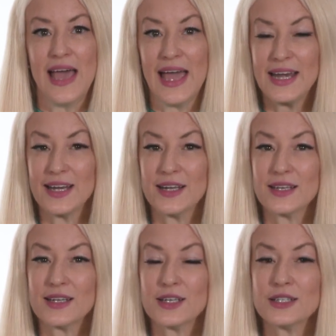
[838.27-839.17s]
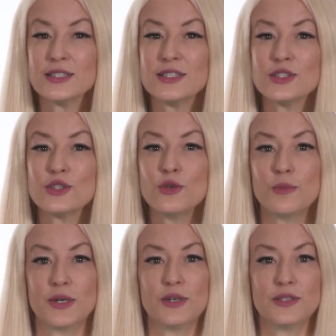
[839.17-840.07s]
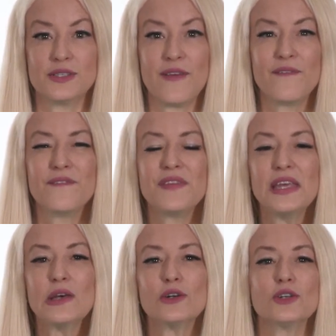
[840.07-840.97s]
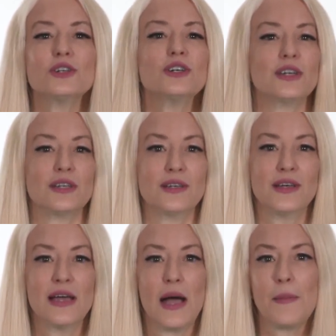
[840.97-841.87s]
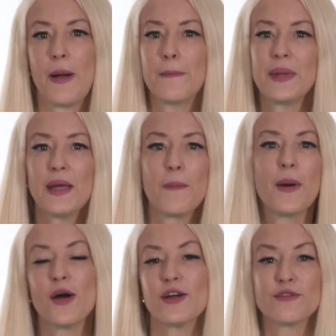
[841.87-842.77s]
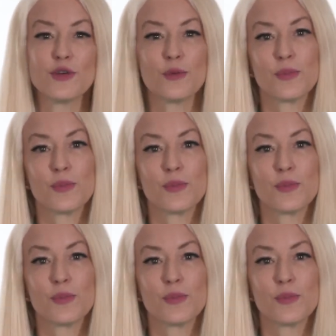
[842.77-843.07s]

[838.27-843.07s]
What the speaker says: And consumers that feel good about being a part of your